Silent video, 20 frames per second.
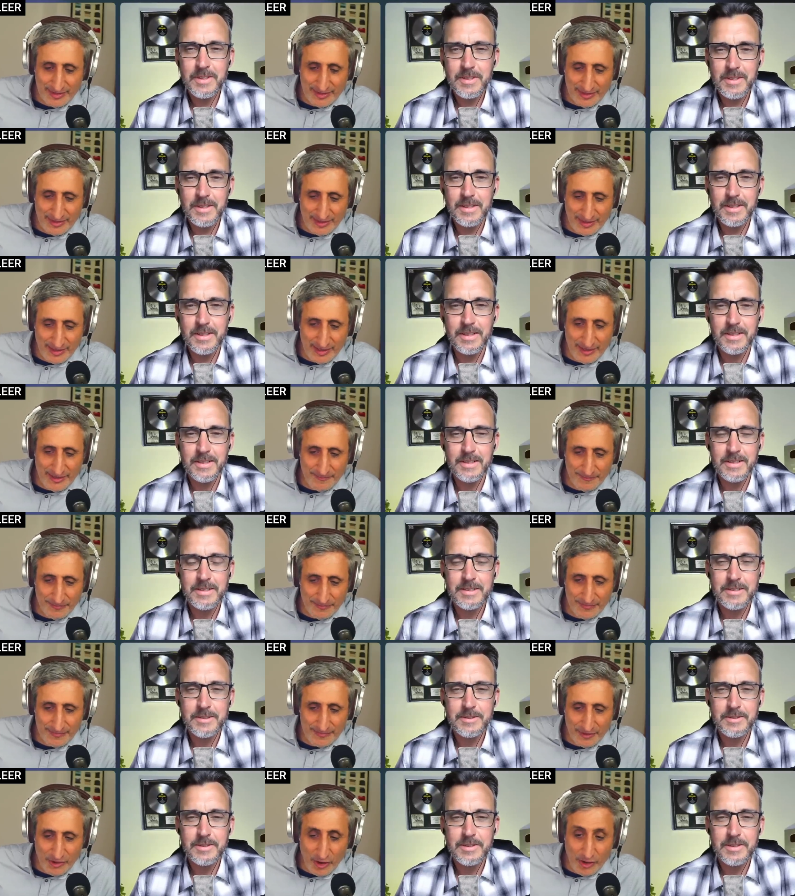Speaker 1: yeah, yeah,
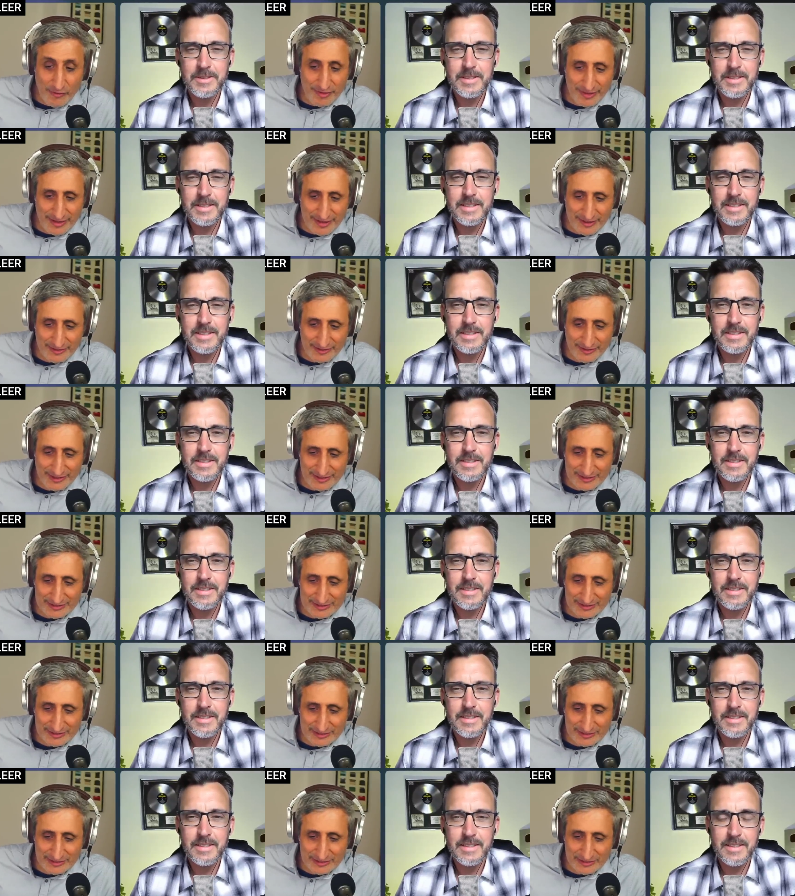often is.
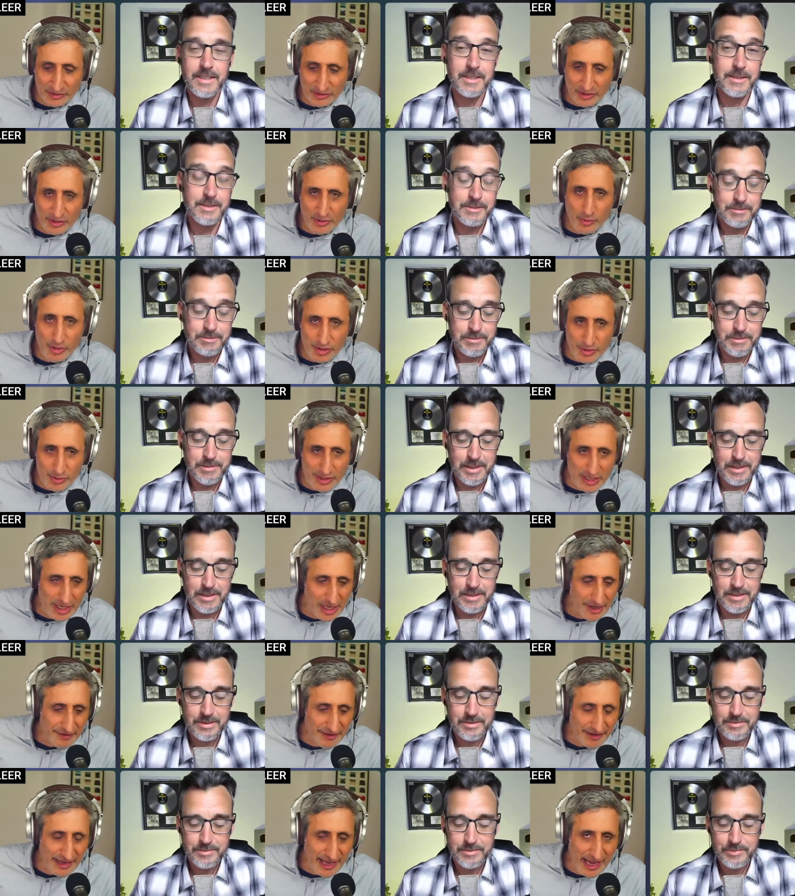What, yeah. what are you
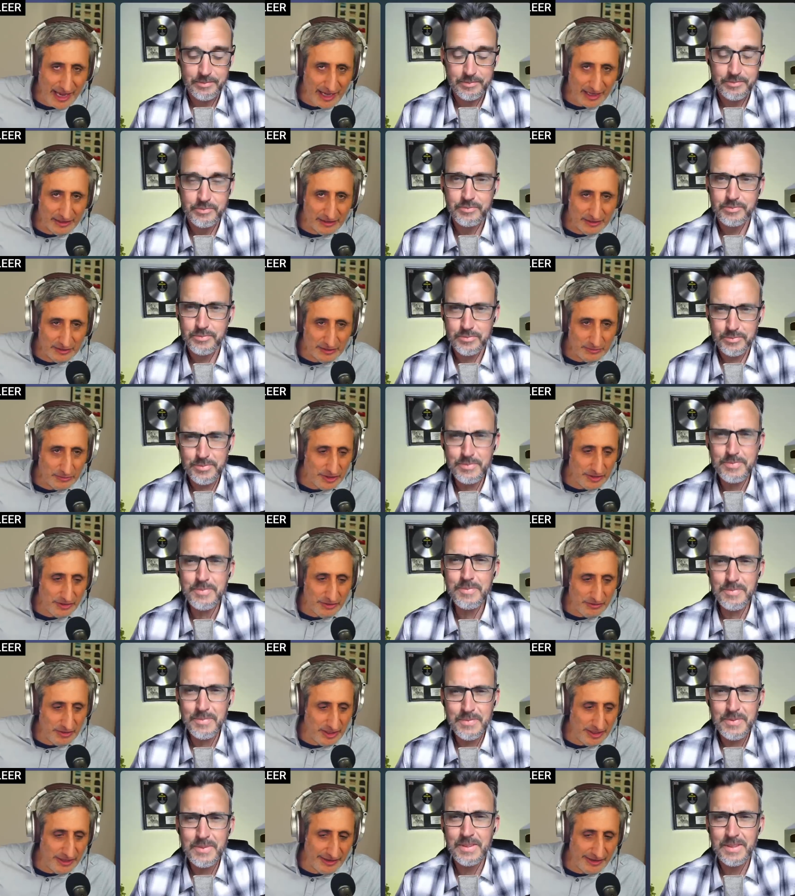leering at? What are you
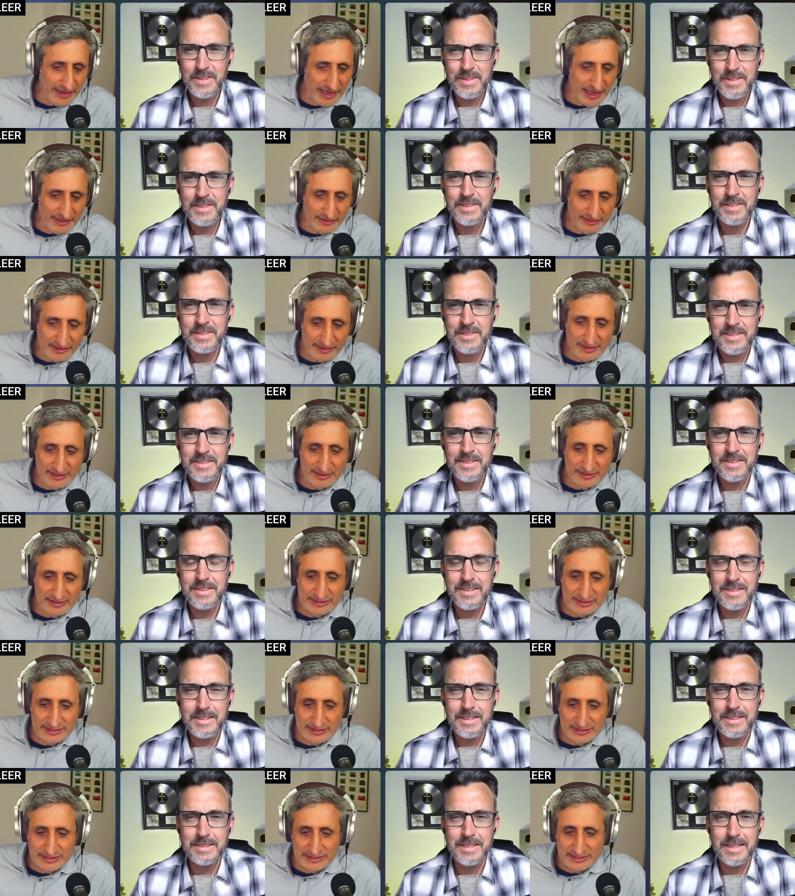leering at?
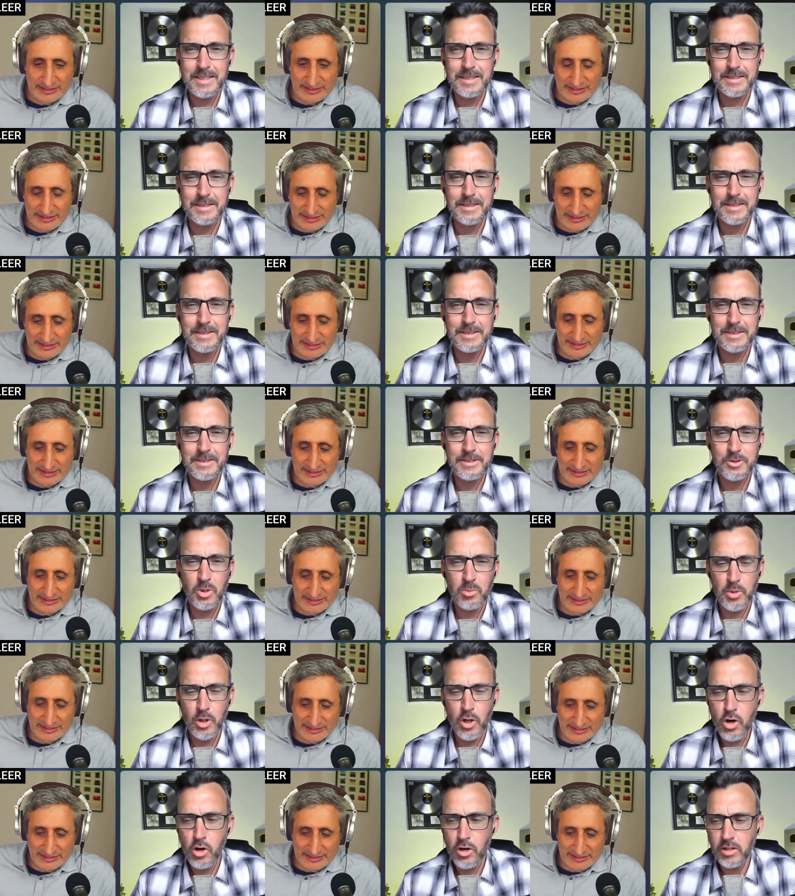
Speaker 2: Exactly. Yeah.
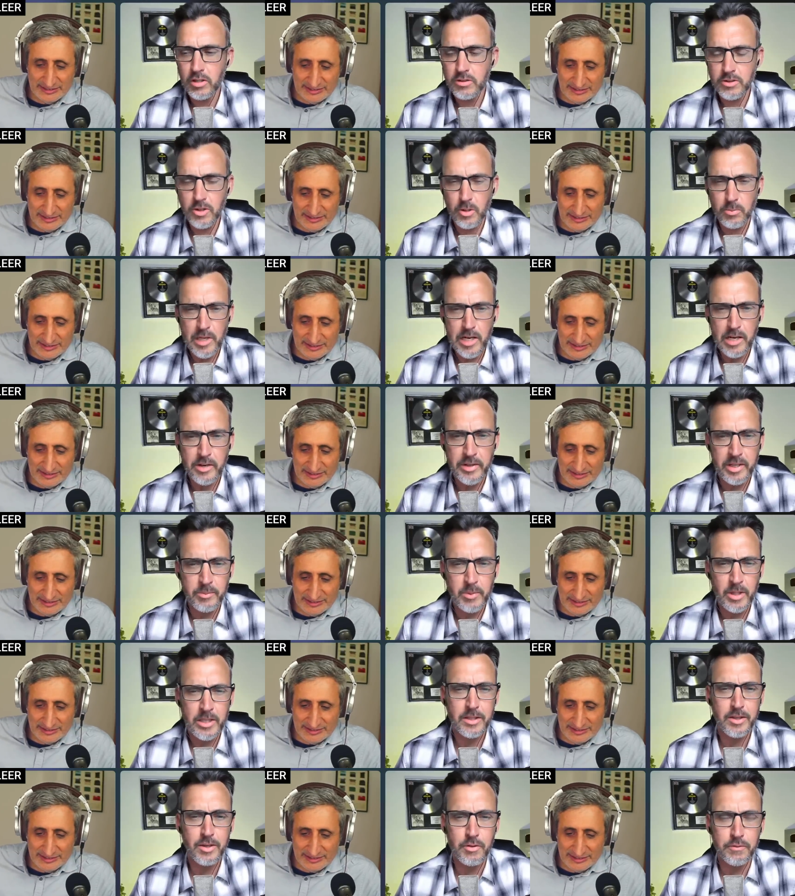Stop le- stop leering
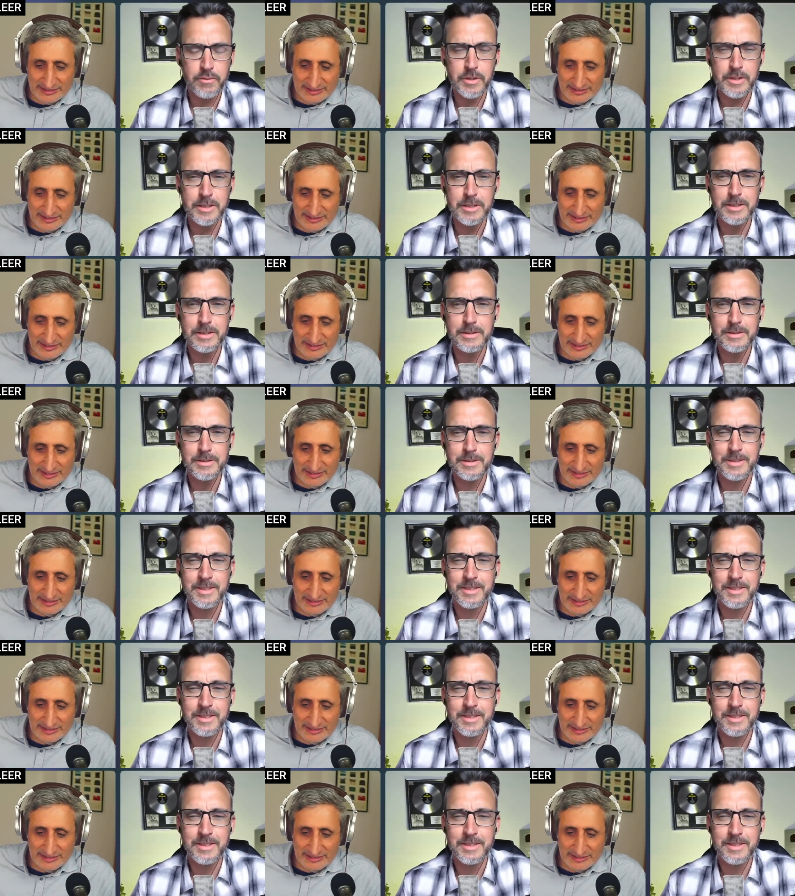at my girlfriend.